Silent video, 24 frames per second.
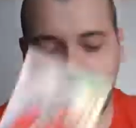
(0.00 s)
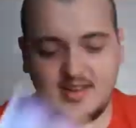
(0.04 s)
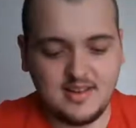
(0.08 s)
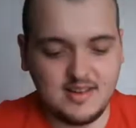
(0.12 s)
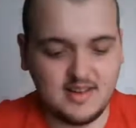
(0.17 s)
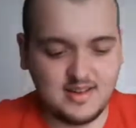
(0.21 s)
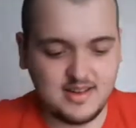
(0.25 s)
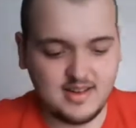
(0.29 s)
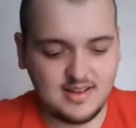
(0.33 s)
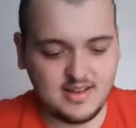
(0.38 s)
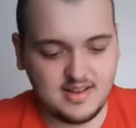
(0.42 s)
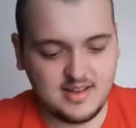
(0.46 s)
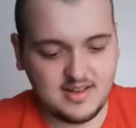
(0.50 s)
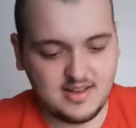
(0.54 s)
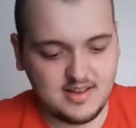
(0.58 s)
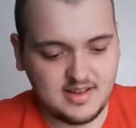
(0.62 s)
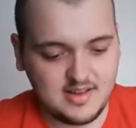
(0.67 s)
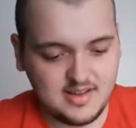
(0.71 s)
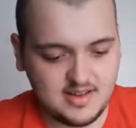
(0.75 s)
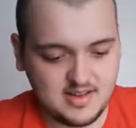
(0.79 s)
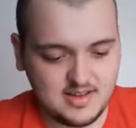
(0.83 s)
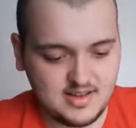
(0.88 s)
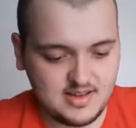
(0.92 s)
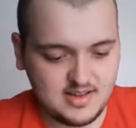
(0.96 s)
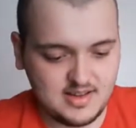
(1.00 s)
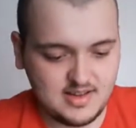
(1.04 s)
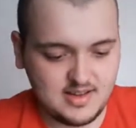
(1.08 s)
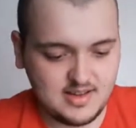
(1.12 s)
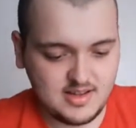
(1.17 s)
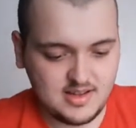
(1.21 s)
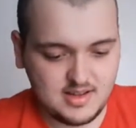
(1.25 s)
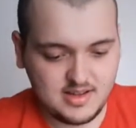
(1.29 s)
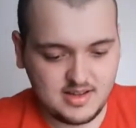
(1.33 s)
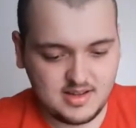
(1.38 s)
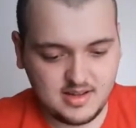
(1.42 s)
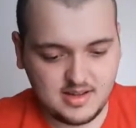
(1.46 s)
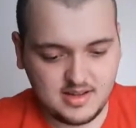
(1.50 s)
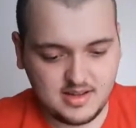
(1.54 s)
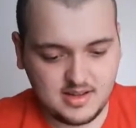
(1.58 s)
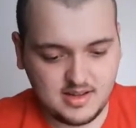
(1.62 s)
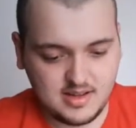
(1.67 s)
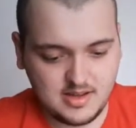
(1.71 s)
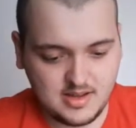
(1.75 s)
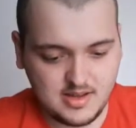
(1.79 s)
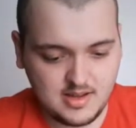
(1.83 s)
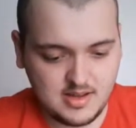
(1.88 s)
No one is speaking in this clip.